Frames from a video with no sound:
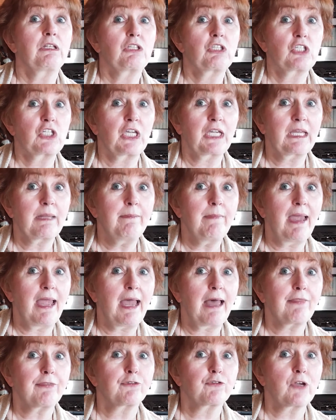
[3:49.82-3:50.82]
Chicken
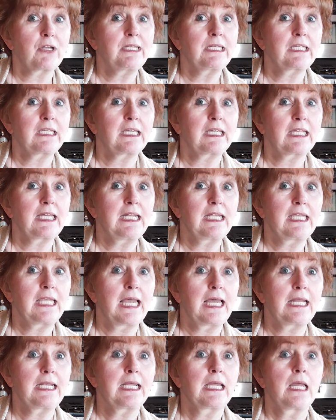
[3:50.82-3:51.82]
math tried to kick in
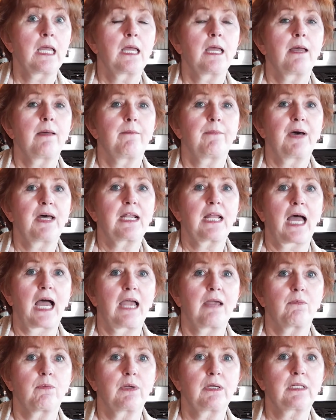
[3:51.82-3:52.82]
again, but
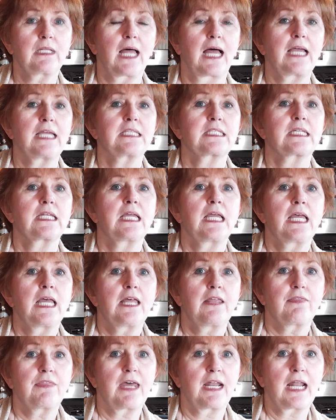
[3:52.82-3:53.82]
I realized
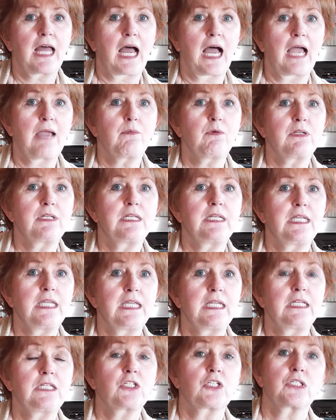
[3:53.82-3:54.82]
that I would
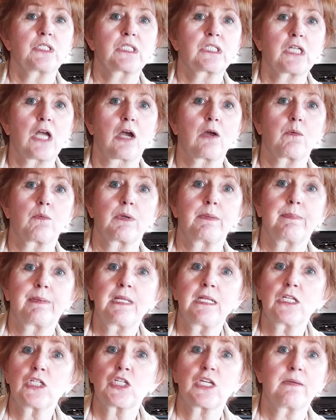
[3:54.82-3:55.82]
need to start
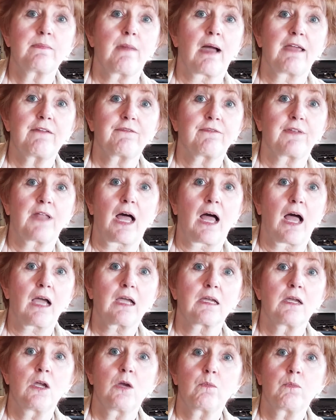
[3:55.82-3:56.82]
replenishing my
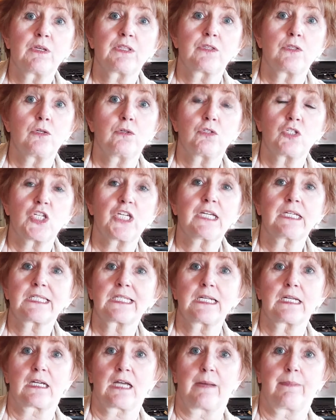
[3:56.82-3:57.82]
flock with new chicks
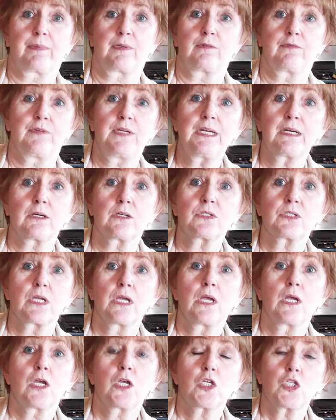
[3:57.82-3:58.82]
in a couple of years,
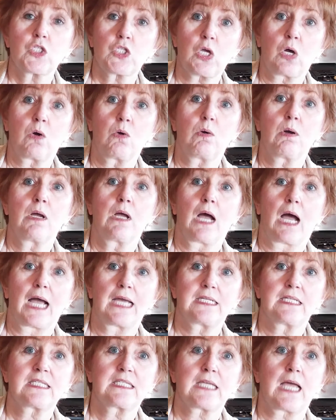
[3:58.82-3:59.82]
so
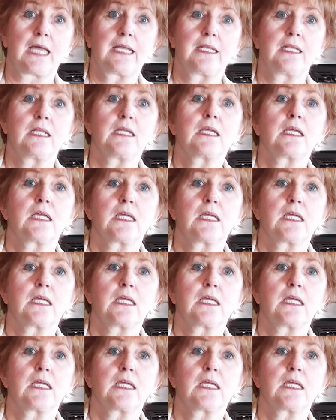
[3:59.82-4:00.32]
I decided